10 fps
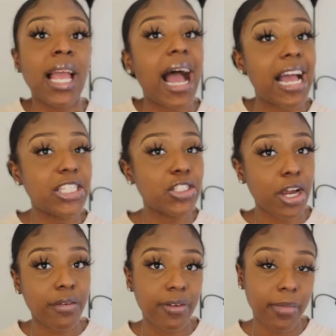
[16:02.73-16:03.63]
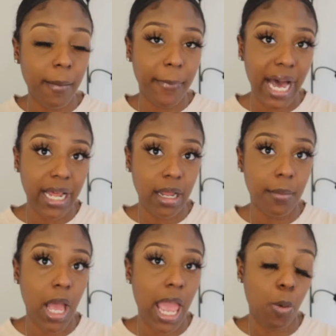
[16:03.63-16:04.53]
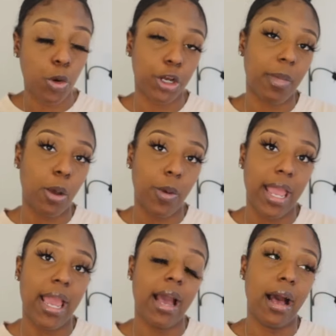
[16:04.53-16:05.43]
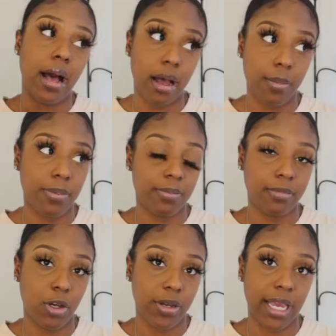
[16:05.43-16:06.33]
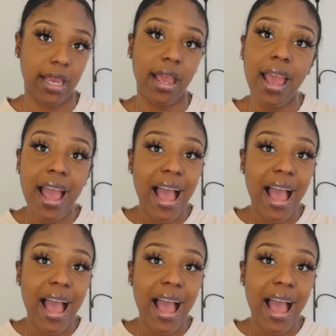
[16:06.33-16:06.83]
I start from the bottom and work my way up, okay?